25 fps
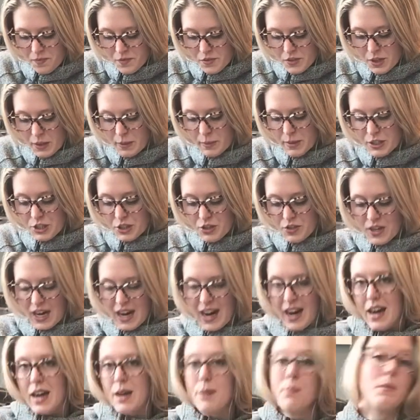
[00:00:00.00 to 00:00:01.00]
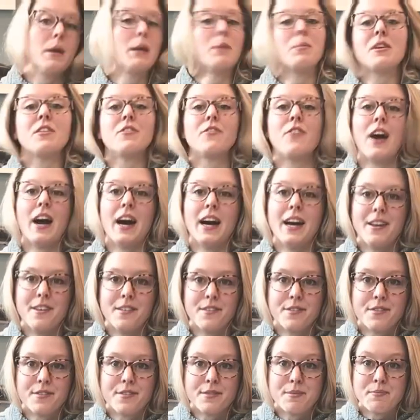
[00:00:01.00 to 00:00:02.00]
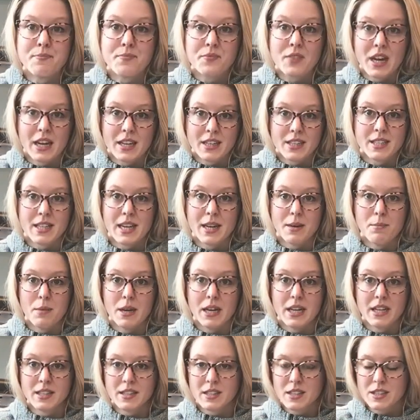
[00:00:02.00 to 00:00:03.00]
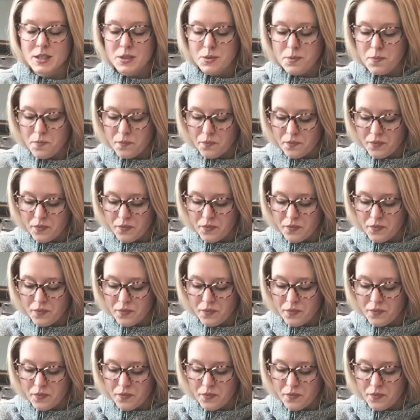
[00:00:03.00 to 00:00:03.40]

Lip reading: So I would do that maybe 10 minutes.